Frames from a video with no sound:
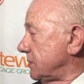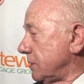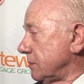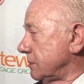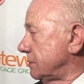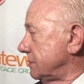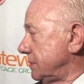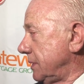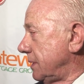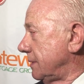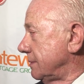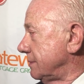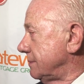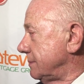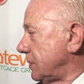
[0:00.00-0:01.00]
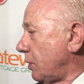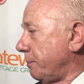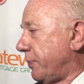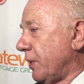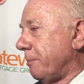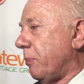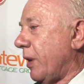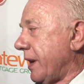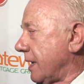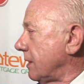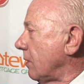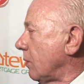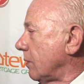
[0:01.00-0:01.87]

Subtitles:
So, don't put a brand